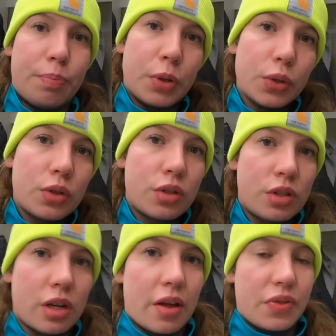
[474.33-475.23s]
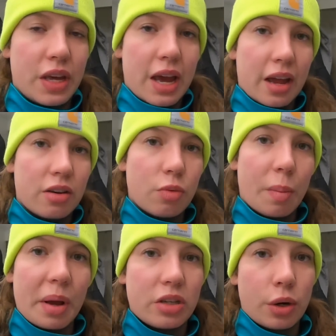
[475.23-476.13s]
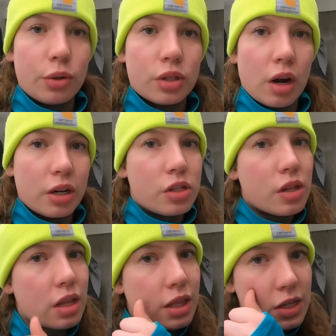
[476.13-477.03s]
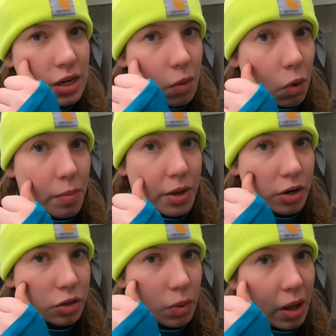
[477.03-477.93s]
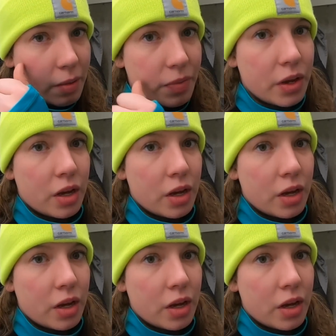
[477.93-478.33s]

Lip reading: boots at the end where my toes are so that they stay warm there as well.